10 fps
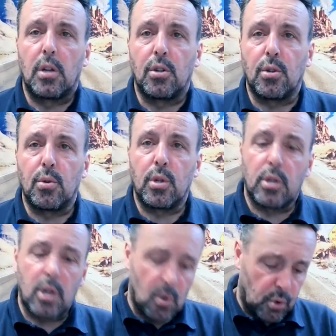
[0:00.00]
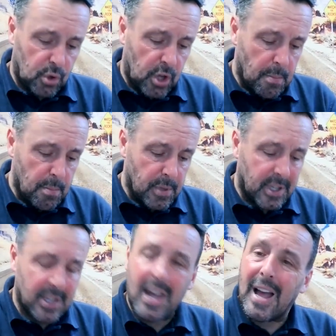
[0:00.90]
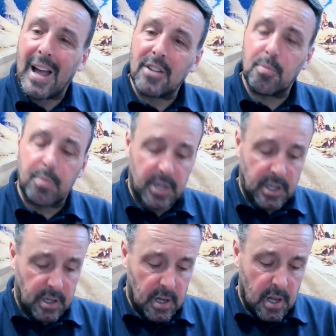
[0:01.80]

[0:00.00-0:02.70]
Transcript: Do you know somebody that has been?